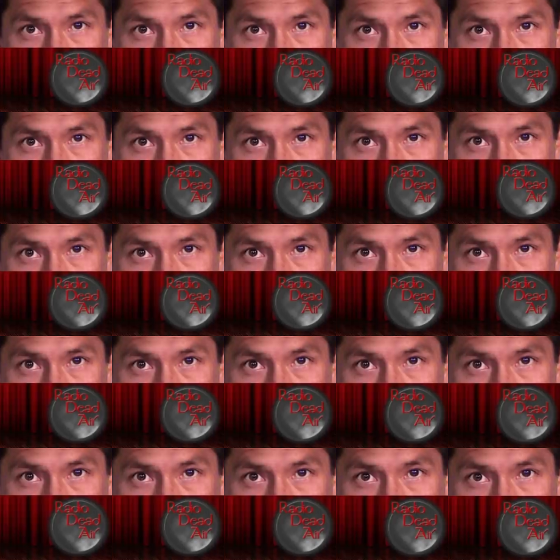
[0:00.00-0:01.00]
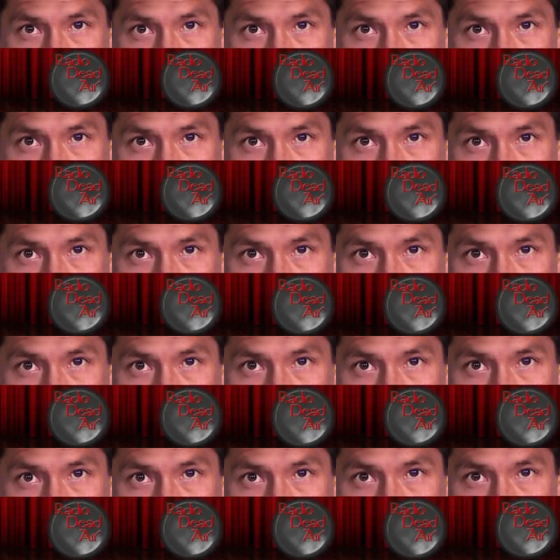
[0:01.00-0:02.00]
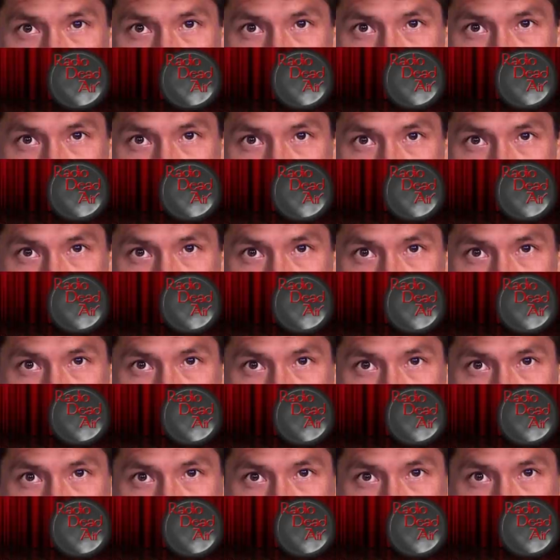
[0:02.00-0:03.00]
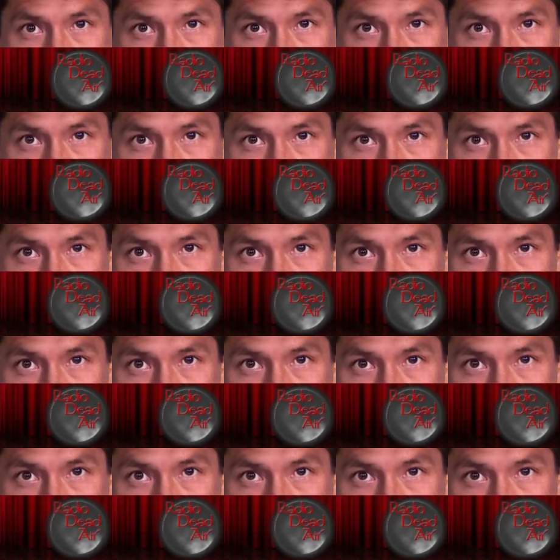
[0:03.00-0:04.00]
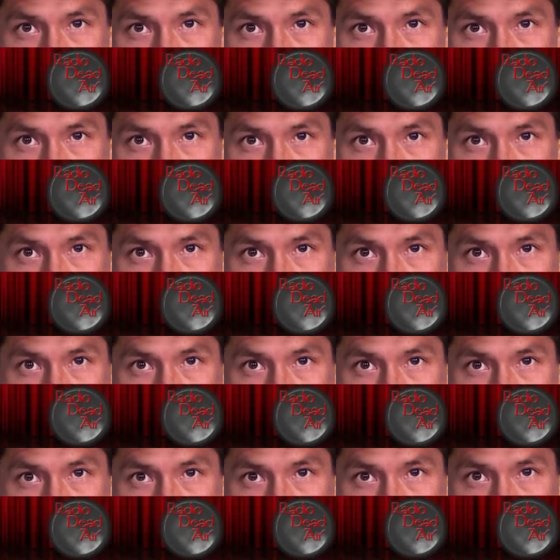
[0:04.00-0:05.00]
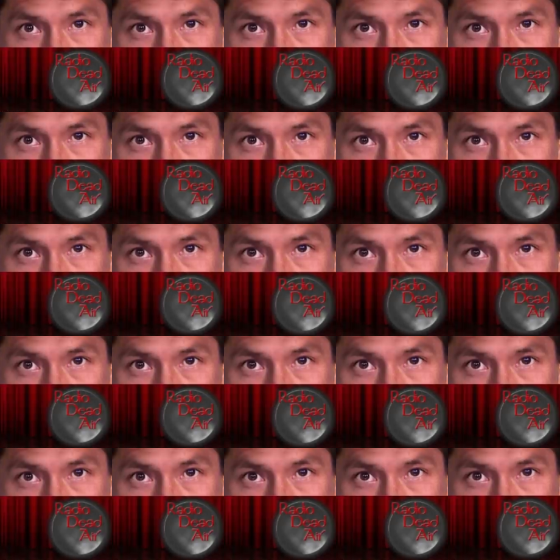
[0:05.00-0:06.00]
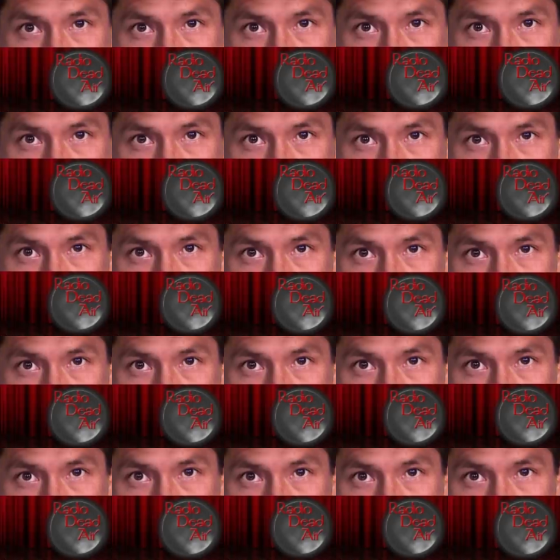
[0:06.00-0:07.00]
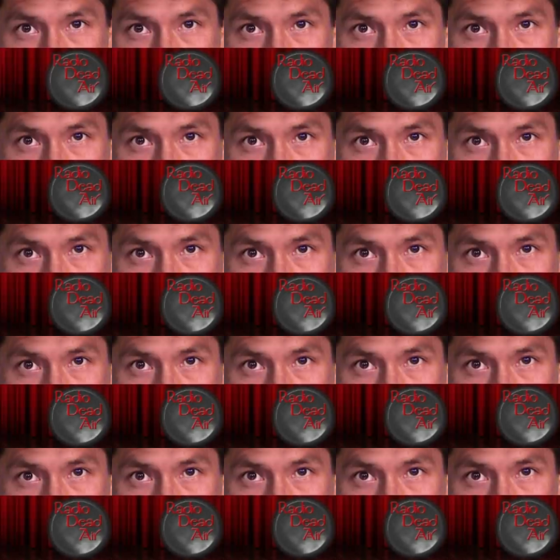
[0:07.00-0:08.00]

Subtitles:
The person shown says nothing.